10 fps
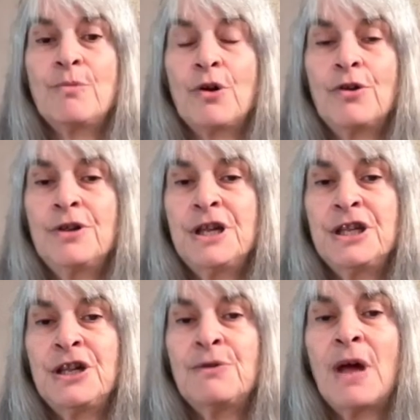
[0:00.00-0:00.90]
hurting
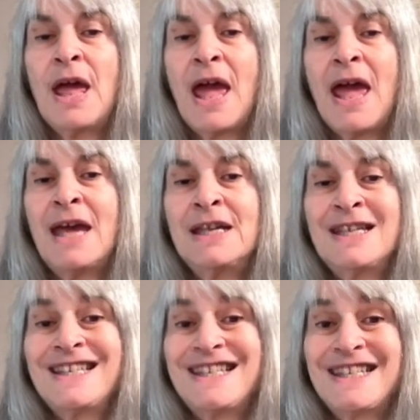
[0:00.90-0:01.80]
you. And
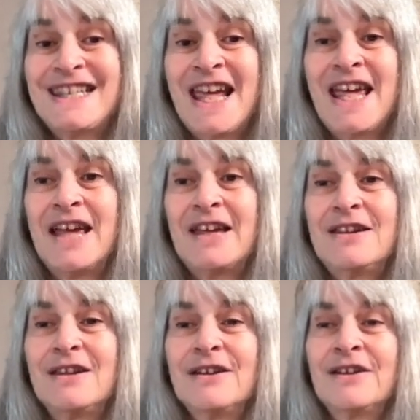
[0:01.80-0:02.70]
instead,